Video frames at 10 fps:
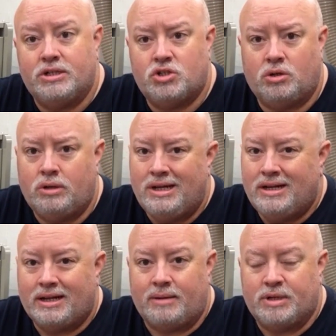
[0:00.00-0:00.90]
So
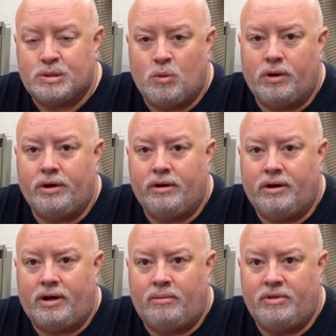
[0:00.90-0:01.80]
it kind of makes me wonder
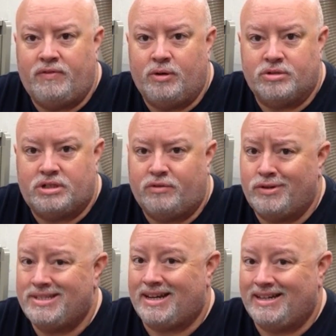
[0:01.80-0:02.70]
if there was a
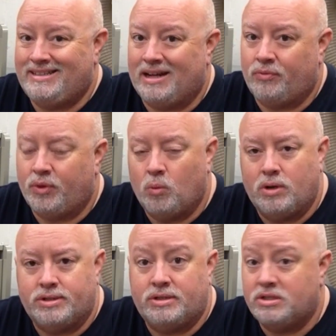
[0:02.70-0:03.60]
difference. I doubt there
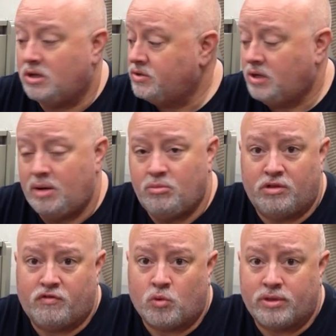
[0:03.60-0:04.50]
was. This also came with
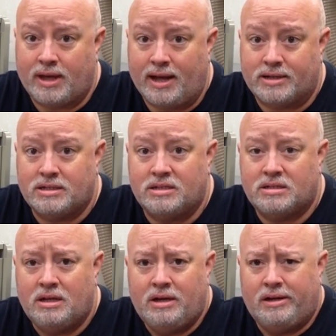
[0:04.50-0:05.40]
a 4th axis,
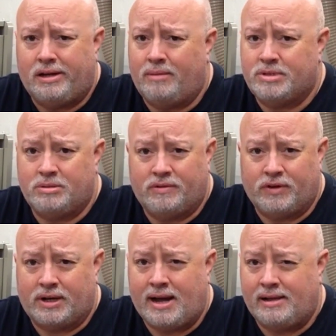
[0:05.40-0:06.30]
some
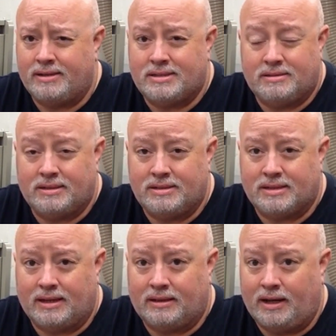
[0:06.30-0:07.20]
different collets and things
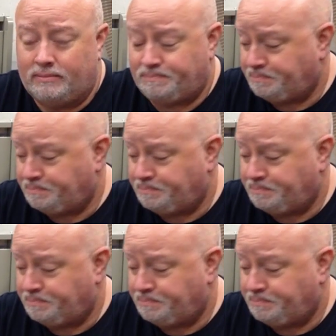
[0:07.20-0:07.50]
like that.